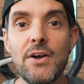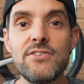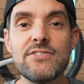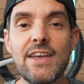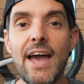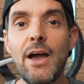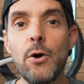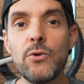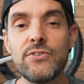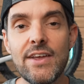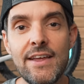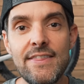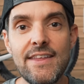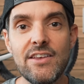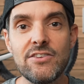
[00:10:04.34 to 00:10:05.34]
my scales,
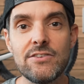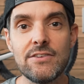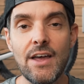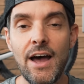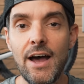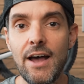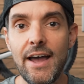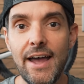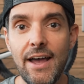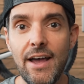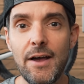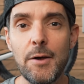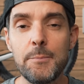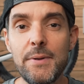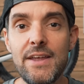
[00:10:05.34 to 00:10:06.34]
in this
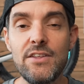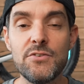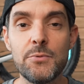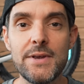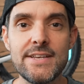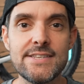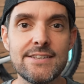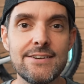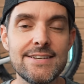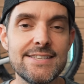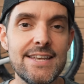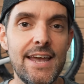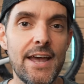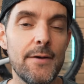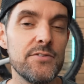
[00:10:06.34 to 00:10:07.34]
P3 size
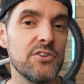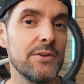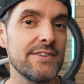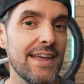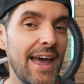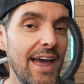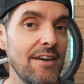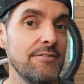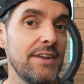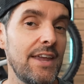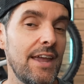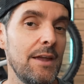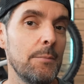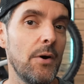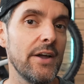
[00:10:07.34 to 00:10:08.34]
here. So it's a heavy
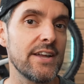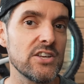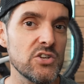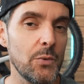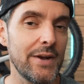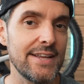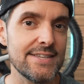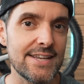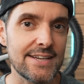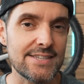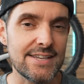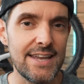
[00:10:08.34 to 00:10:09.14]
e-bike at 26